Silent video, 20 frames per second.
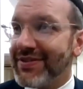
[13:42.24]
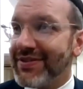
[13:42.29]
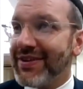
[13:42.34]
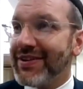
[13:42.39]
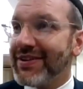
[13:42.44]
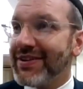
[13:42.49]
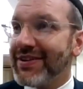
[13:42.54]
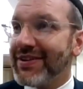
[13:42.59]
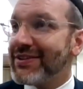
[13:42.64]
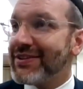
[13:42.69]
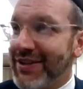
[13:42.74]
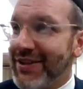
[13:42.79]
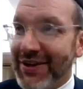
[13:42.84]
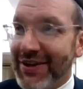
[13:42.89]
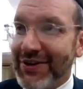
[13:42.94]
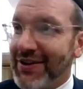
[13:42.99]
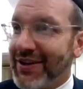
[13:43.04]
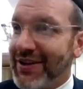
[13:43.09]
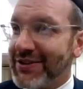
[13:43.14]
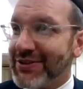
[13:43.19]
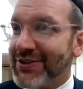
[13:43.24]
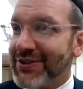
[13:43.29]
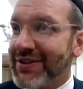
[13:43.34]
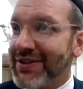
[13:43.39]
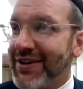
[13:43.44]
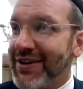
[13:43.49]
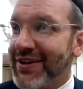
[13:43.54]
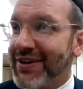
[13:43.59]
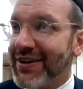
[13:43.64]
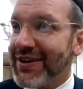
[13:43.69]
No, this is, that song?
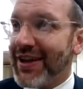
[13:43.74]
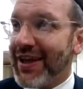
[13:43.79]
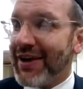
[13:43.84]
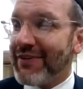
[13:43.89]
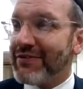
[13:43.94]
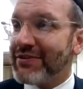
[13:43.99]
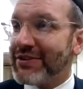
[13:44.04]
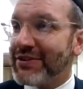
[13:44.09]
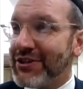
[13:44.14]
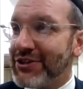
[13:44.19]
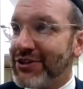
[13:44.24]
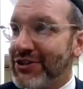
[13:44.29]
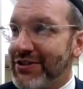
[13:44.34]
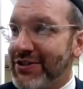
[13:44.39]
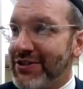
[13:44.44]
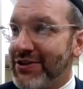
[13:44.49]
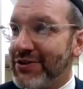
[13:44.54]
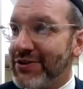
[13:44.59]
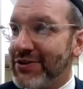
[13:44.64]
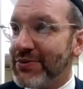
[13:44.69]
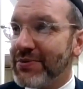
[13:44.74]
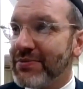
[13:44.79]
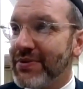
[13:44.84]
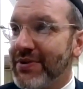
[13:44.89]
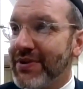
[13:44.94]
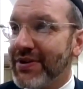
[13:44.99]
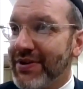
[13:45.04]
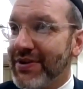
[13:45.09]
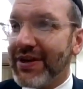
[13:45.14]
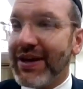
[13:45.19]
Conversations in the Womb?
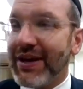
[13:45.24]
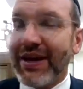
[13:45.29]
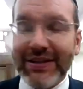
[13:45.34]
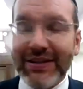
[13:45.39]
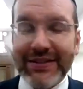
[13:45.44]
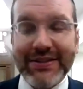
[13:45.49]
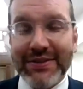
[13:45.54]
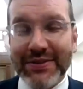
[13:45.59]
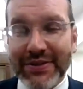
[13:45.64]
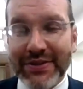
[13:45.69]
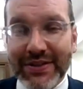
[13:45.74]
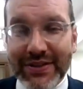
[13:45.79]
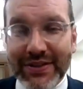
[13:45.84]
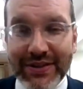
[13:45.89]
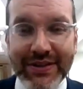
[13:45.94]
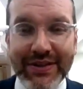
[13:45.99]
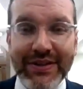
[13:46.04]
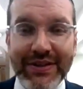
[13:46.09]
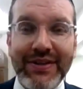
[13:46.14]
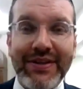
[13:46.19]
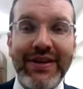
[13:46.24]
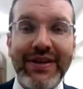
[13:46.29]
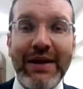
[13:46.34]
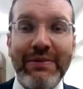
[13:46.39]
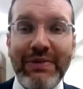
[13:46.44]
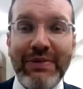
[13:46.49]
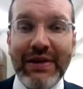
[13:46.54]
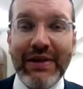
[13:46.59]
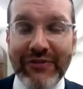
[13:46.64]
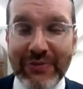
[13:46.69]
You gotta listen to it. I
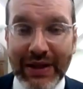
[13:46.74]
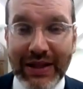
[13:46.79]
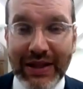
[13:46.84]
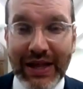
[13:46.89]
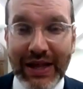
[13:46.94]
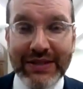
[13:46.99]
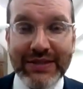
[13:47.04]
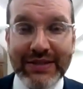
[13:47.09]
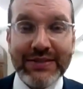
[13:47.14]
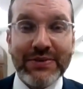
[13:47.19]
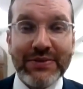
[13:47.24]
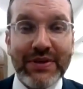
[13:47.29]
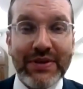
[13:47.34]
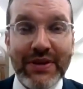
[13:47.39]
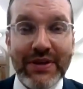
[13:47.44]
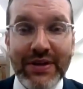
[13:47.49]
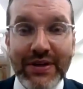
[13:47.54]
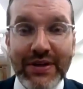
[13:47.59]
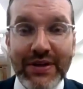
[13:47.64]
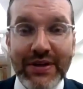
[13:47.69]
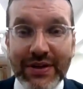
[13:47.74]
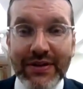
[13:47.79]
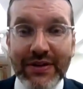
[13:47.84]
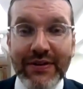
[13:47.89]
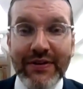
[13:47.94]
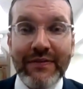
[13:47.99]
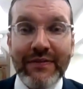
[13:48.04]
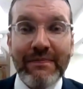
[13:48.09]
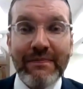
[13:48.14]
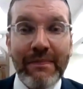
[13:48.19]
played it for my class this week.
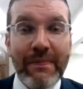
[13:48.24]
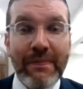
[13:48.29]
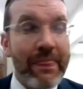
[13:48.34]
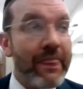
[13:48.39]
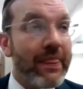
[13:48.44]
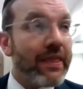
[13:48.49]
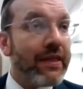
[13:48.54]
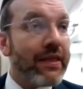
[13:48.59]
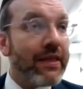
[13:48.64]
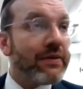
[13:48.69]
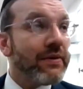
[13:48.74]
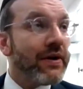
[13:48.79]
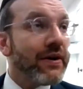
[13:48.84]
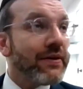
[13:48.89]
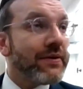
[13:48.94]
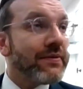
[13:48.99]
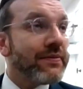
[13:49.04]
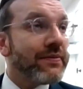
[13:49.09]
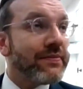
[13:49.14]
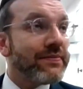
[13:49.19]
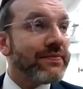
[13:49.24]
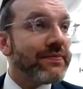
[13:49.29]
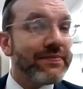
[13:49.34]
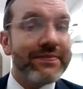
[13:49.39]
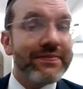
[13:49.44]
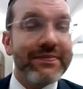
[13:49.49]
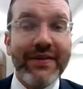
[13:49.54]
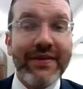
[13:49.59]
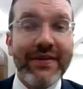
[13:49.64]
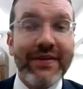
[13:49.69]
What?
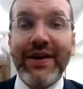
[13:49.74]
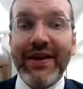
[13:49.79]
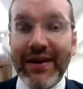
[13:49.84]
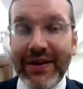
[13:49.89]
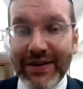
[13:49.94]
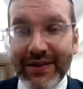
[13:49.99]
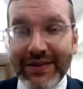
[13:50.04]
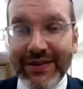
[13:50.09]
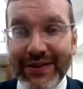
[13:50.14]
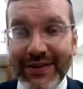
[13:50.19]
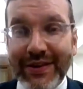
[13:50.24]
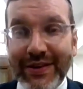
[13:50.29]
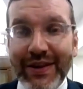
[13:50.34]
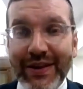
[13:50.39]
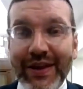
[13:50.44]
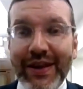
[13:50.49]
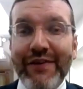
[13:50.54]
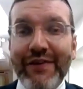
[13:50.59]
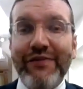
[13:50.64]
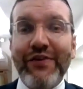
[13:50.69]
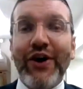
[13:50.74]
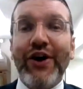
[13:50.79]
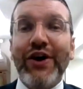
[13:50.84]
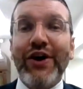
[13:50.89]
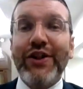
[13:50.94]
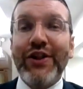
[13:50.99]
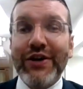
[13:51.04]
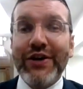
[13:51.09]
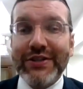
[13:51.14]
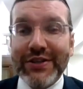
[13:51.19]
Okay.
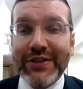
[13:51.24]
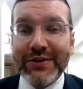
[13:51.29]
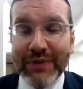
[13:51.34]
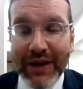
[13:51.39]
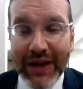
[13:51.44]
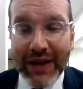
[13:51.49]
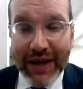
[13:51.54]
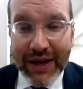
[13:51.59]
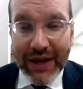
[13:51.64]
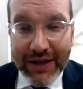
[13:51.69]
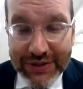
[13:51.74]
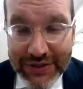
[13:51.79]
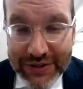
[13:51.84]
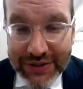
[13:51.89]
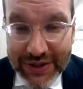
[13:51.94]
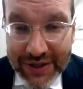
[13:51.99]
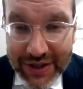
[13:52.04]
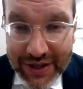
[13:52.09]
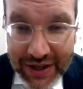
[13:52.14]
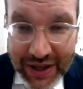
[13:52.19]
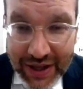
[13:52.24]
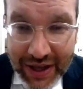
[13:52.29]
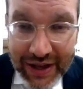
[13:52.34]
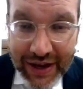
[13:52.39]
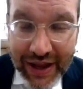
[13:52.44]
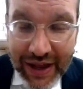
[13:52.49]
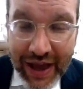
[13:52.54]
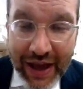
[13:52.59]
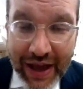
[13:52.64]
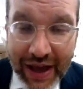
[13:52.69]
V'chol eizin bechenes. And
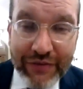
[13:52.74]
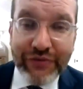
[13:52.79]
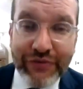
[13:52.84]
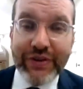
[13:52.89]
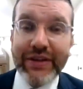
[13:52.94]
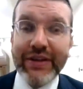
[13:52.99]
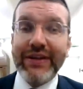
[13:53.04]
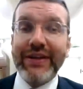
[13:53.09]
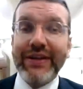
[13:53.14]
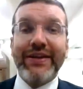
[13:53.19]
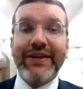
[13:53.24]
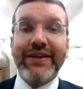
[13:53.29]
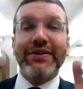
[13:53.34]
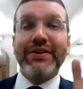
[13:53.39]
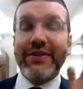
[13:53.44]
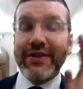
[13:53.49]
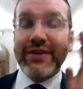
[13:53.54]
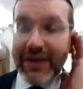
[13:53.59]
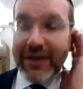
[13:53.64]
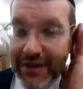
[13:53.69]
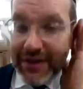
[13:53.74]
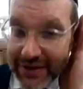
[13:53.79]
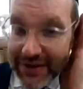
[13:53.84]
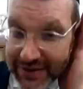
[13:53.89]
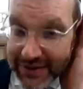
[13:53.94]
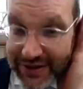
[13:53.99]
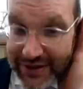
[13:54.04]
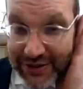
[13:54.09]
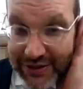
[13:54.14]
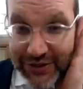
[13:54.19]
every ear can
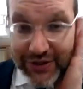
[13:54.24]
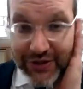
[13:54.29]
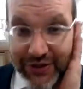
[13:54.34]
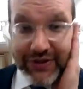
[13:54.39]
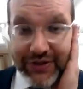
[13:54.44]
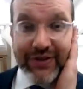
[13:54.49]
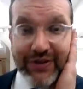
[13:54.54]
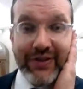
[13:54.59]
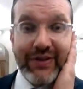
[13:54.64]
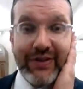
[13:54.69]
discern,